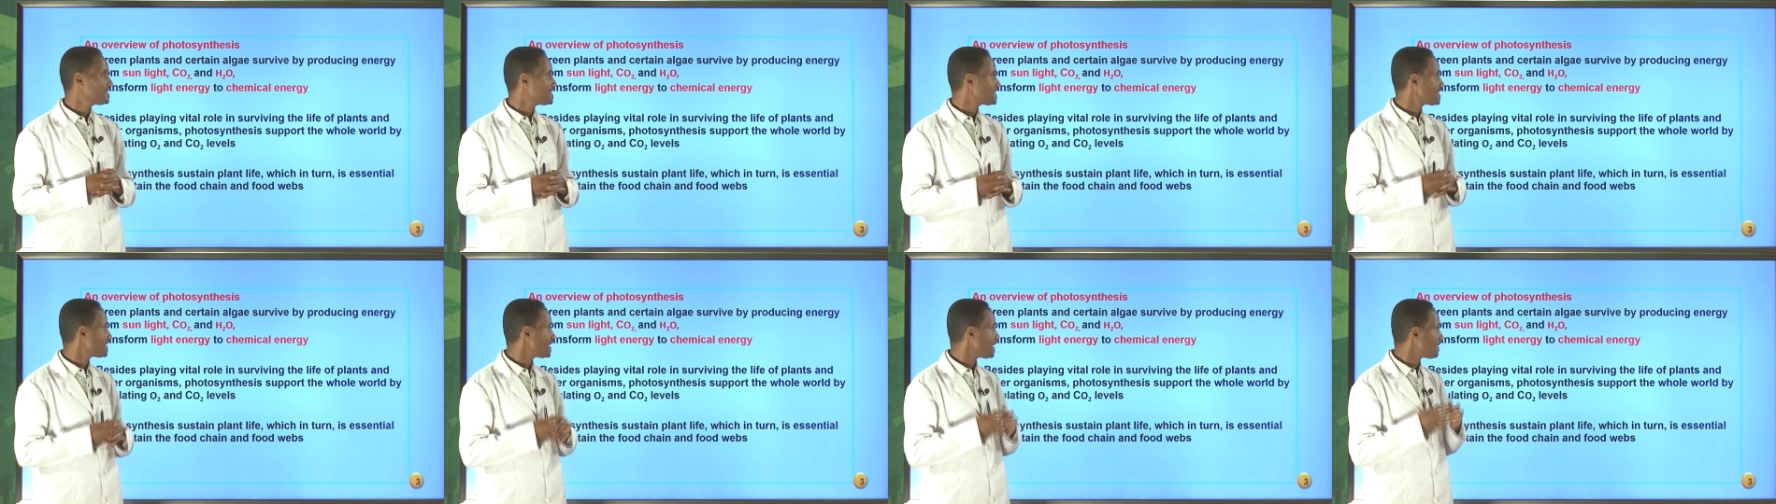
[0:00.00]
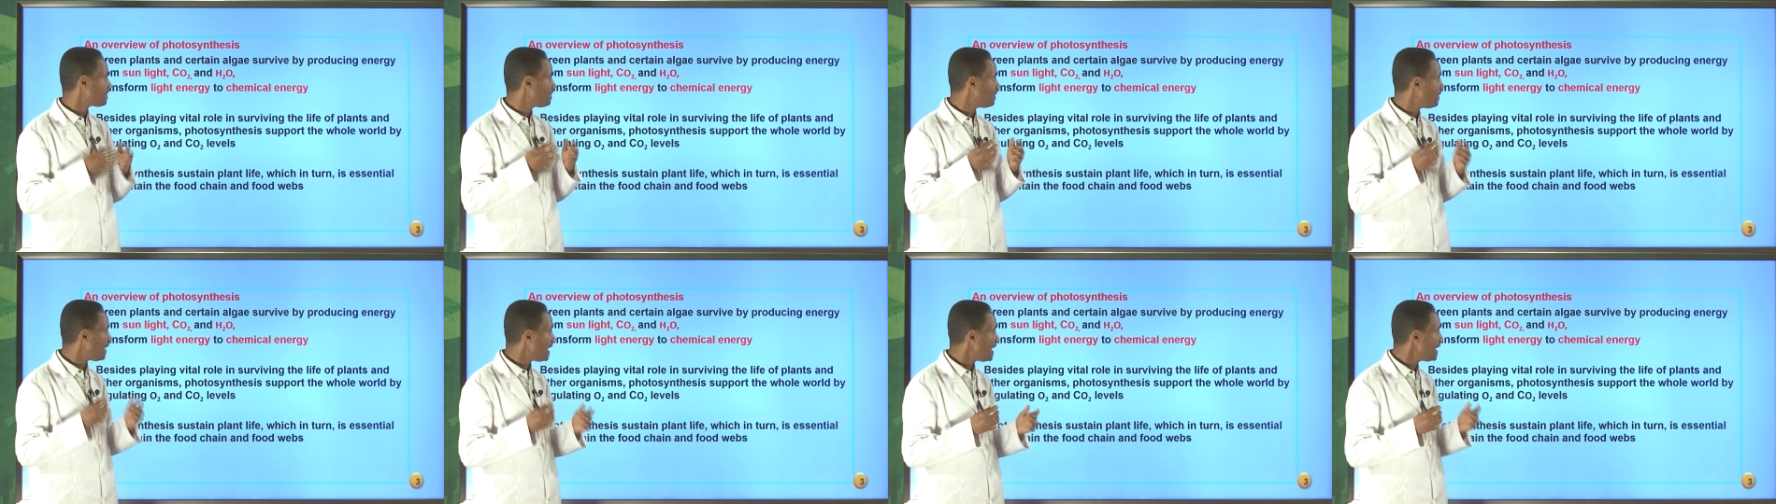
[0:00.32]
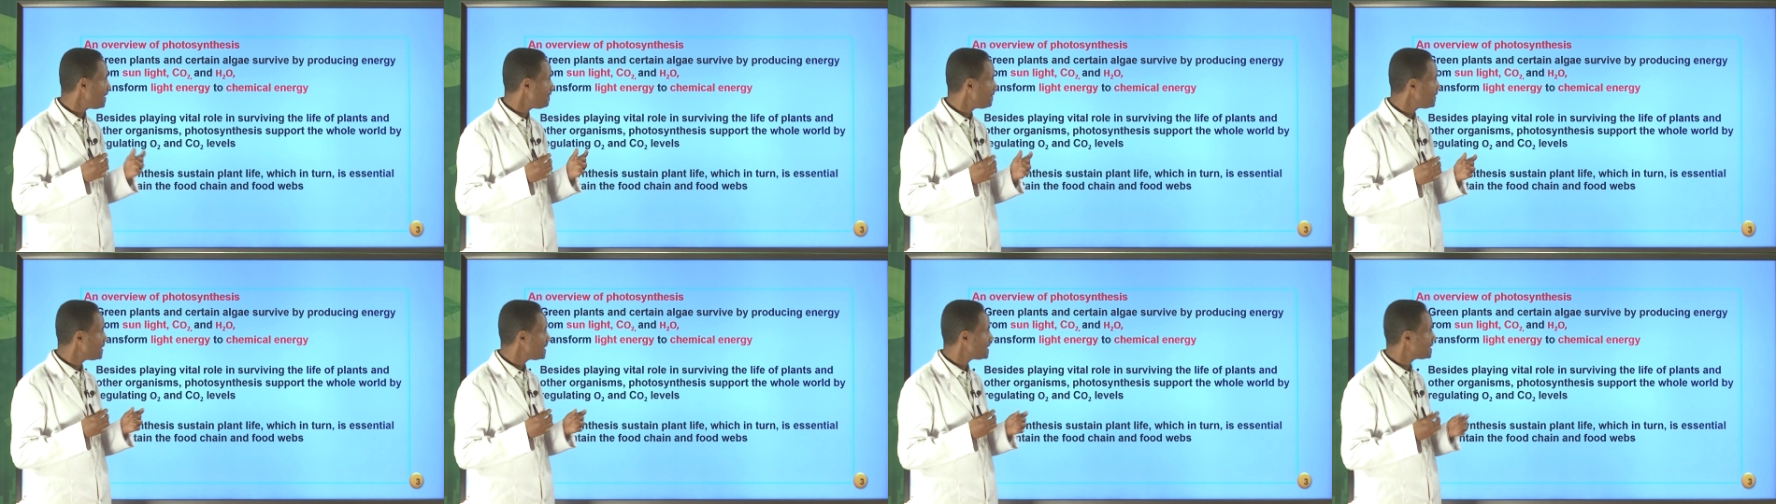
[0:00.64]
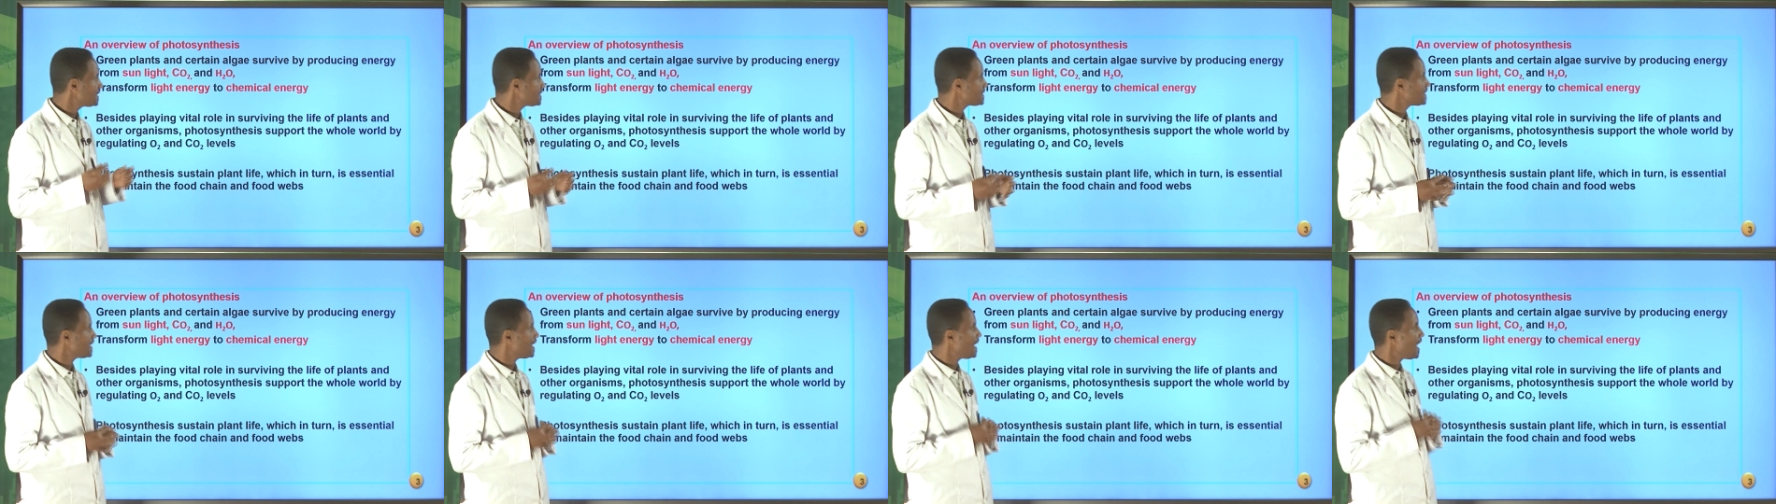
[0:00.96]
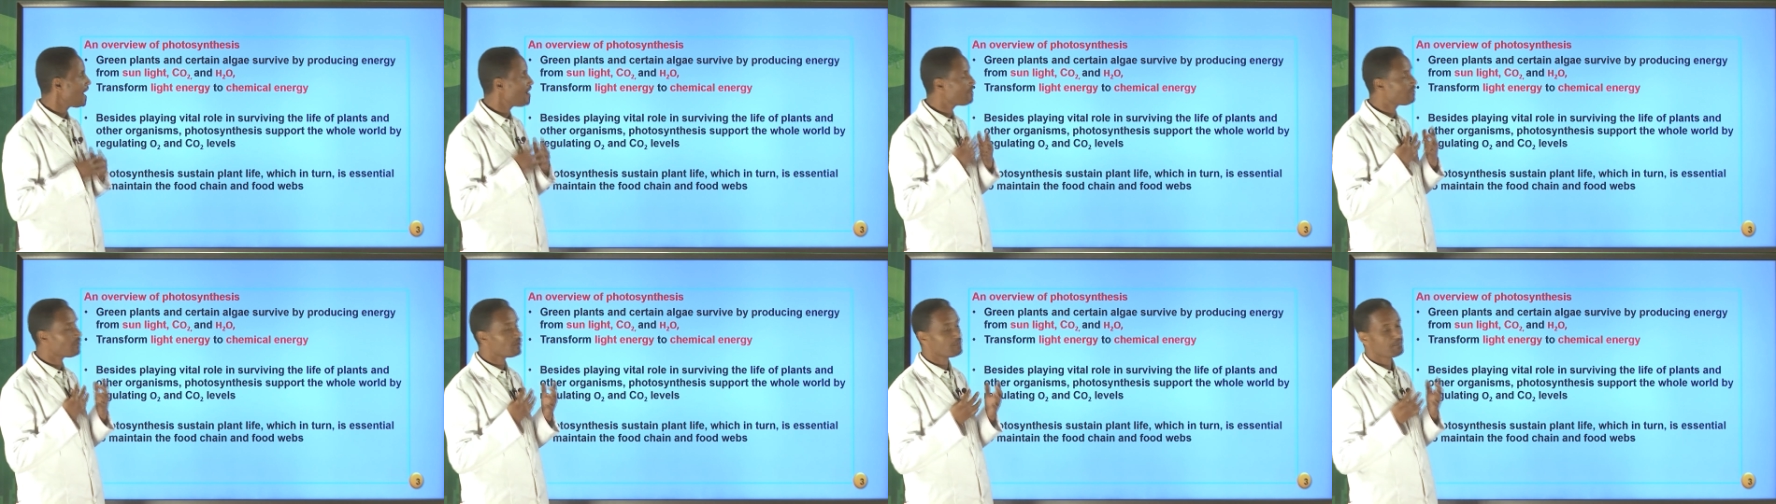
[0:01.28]
surviving the
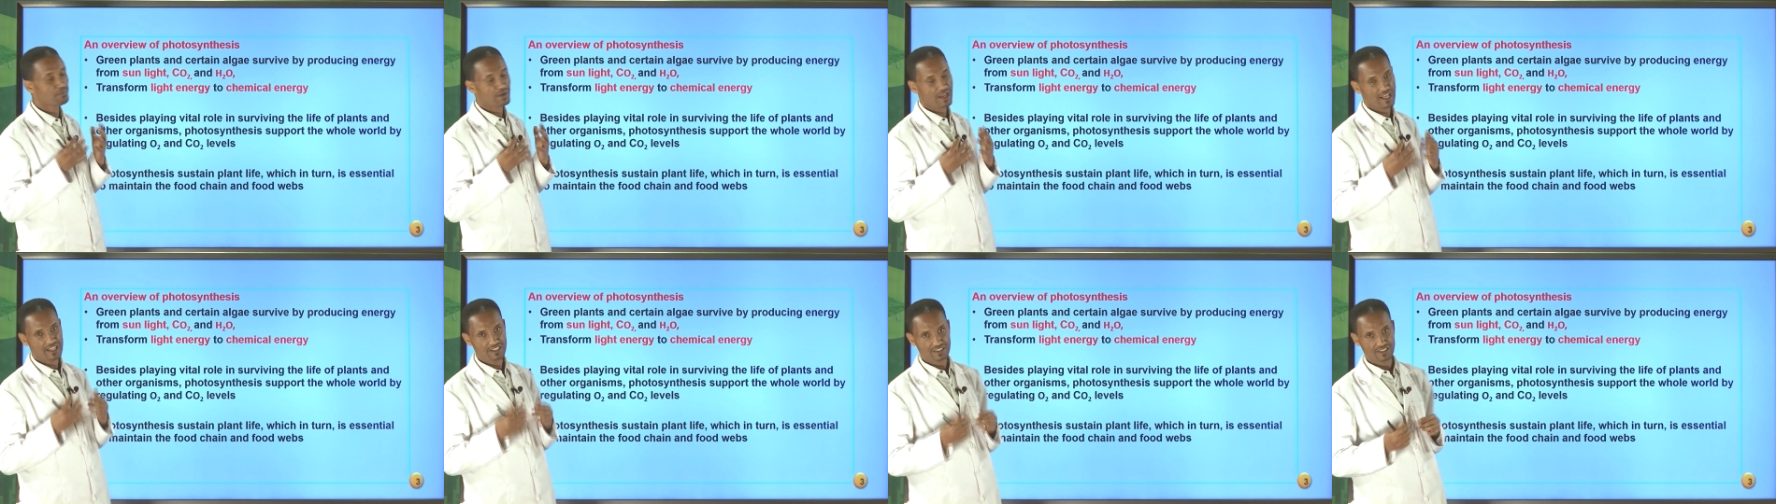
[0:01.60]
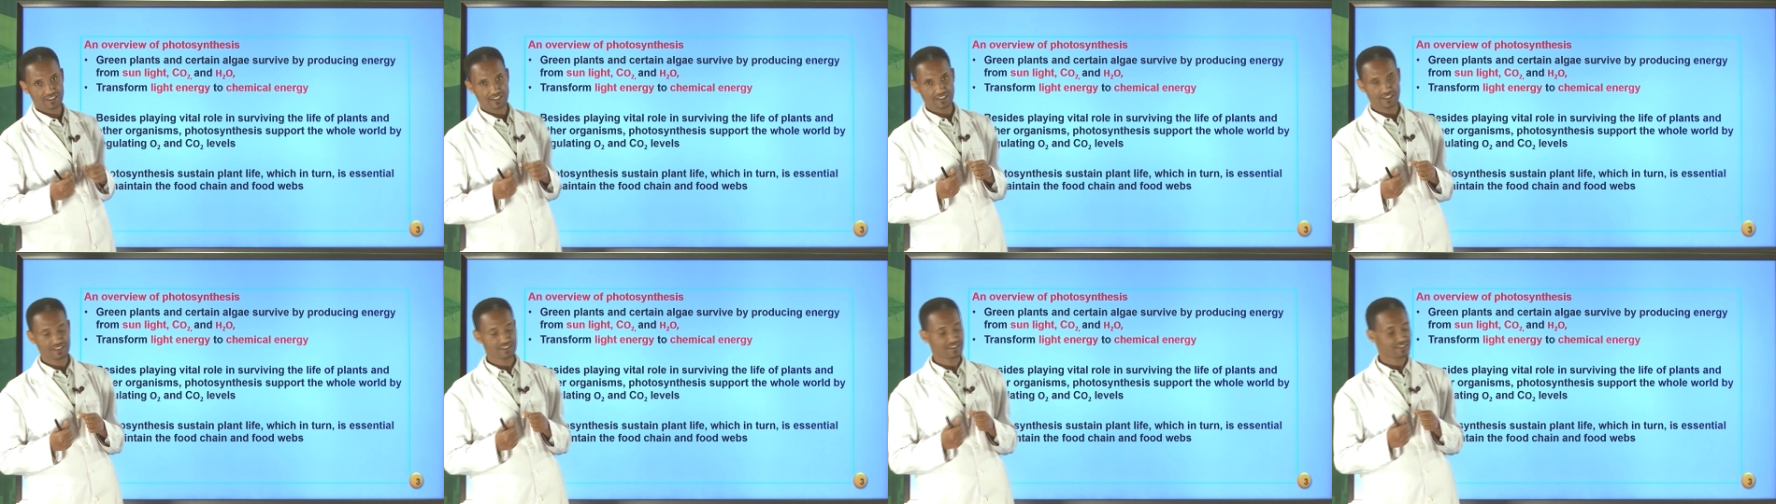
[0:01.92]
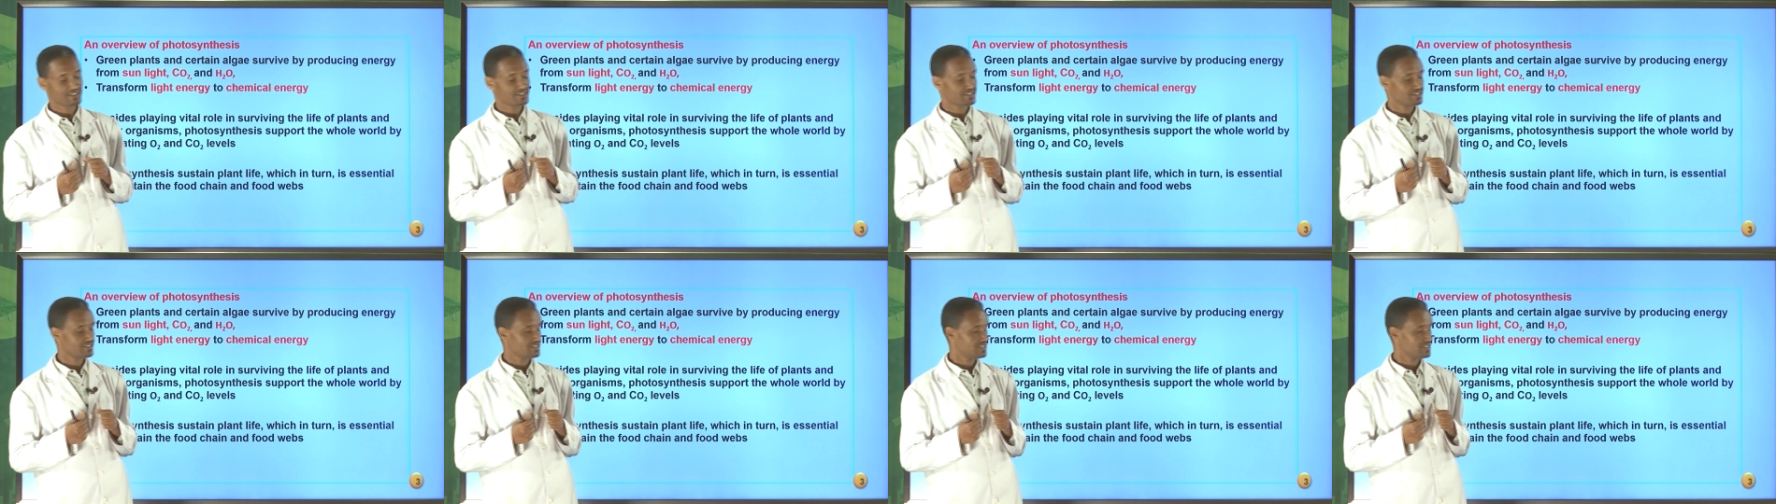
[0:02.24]
life of plants,